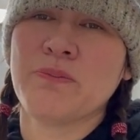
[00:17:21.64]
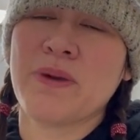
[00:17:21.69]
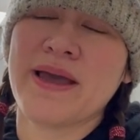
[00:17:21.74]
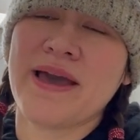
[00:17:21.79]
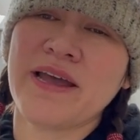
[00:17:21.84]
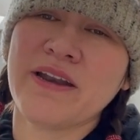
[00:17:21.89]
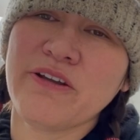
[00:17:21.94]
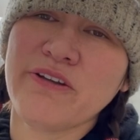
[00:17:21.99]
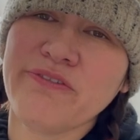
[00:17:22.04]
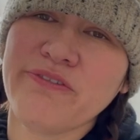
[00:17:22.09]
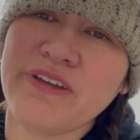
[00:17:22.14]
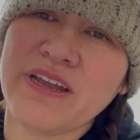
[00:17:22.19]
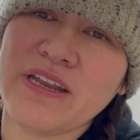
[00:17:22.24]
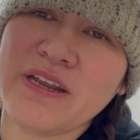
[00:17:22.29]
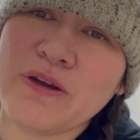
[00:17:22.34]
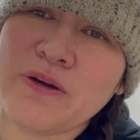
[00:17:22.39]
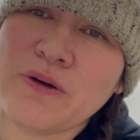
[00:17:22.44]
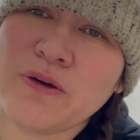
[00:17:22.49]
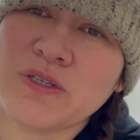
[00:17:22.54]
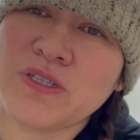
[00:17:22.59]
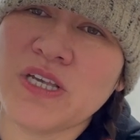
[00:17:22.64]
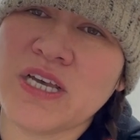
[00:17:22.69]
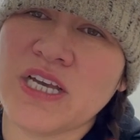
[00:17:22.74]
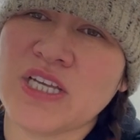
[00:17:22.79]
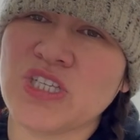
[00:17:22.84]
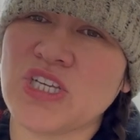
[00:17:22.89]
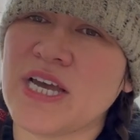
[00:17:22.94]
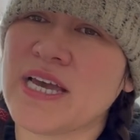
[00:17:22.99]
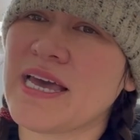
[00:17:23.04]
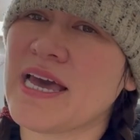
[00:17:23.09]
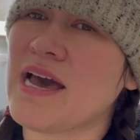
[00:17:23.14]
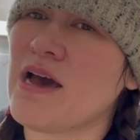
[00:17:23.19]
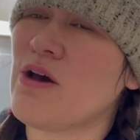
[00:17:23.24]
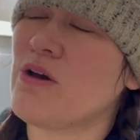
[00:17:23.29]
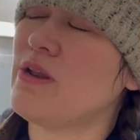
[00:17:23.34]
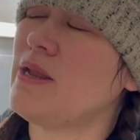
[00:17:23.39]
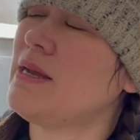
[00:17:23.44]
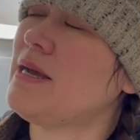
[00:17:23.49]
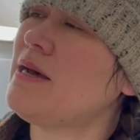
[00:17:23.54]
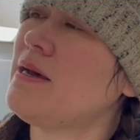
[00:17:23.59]
my other videos, check
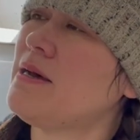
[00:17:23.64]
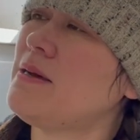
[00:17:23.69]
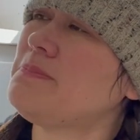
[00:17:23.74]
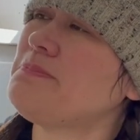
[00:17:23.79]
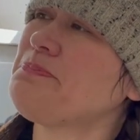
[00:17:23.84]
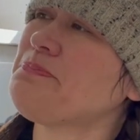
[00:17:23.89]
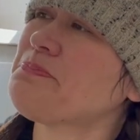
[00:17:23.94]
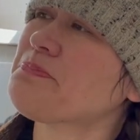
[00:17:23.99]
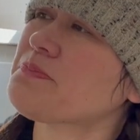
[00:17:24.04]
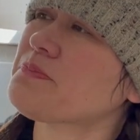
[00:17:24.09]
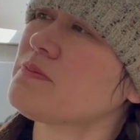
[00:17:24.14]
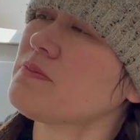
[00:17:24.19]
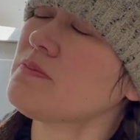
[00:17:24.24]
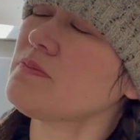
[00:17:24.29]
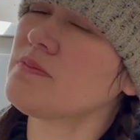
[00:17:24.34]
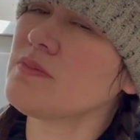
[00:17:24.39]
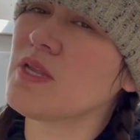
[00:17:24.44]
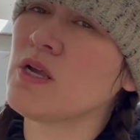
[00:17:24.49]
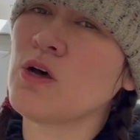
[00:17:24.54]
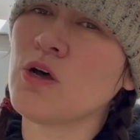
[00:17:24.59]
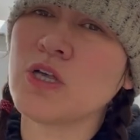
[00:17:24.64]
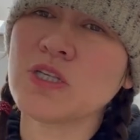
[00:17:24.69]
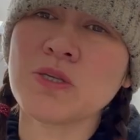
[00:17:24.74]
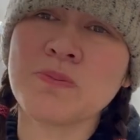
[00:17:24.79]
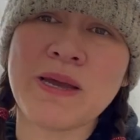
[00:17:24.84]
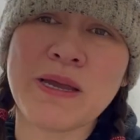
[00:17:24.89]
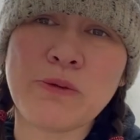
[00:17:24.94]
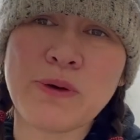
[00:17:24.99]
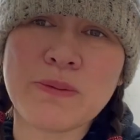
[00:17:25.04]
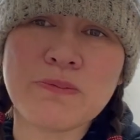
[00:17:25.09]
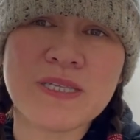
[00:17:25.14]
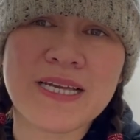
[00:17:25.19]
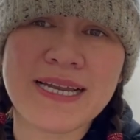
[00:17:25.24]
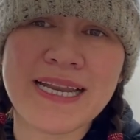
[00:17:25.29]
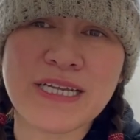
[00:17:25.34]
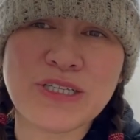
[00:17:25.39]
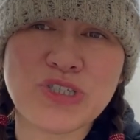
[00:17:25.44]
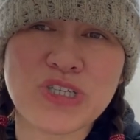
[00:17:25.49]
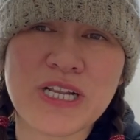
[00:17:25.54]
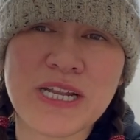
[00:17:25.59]
out um, also my website,
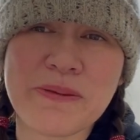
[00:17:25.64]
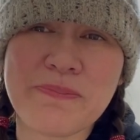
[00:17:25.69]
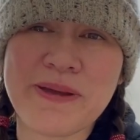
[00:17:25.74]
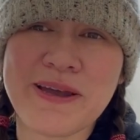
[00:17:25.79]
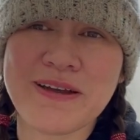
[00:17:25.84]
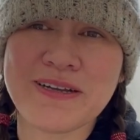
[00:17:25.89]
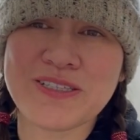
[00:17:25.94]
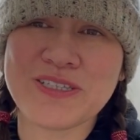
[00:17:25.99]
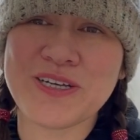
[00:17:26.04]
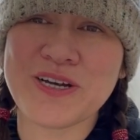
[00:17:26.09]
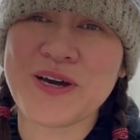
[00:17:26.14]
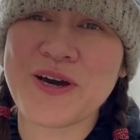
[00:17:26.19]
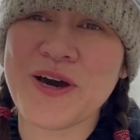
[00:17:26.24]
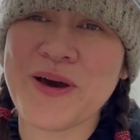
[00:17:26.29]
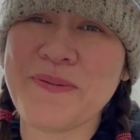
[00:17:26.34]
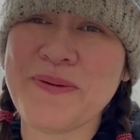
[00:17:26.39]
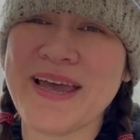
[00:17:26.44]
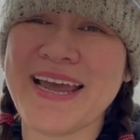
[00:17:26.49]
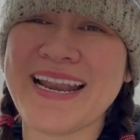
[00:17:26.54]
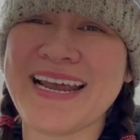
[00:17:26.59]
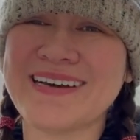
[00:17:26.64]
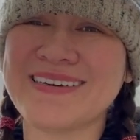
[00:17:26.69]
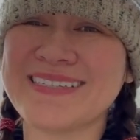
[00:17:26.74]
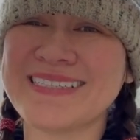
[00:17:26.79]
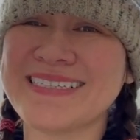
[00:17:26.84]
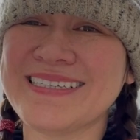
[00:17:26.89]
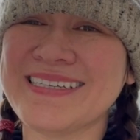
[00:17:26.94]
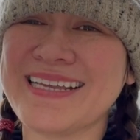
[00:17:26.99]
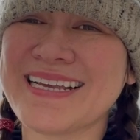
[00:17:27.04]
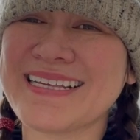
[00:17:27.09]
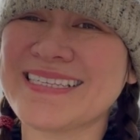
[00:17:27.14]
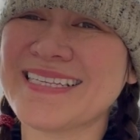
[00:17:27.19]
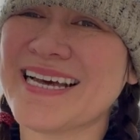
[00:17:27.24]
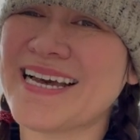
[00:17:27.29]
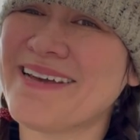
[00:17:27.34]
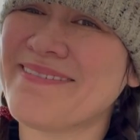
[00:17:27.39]
angelicparrots.com. and I'll see you next time.